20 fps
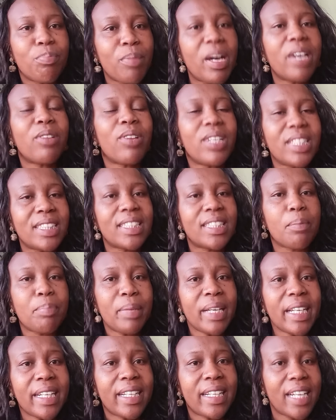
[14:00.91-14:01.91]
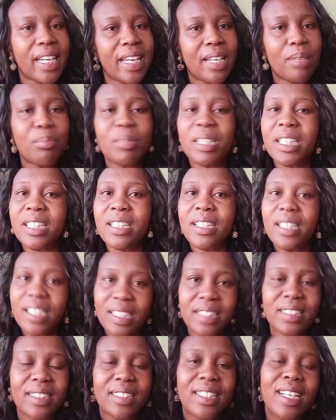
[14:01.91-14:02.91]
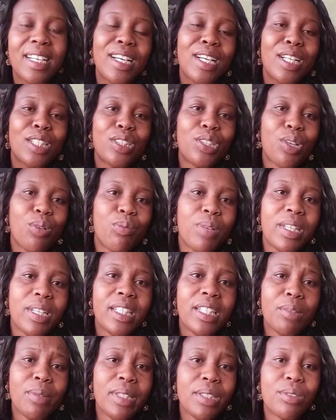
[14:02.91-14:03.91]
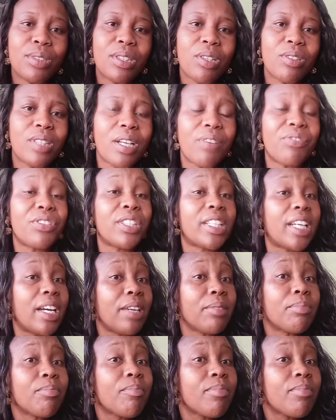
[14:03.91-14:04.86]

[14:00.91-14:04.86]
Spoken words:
Marwa is a big name, he is. So when he went to South Africa,